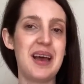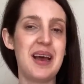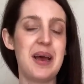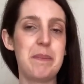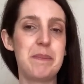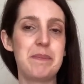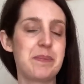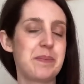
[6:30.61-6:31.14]

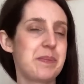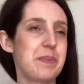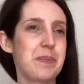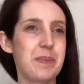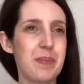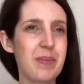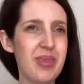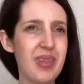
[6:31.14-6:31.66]
Um,
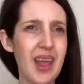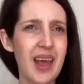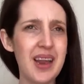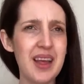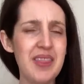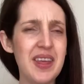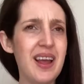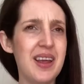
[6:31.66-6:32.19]
and
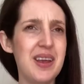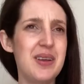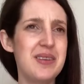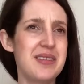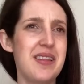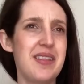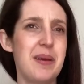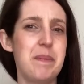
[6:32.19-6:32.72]
I think I
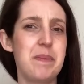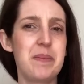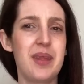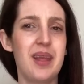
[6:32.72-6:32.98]
used either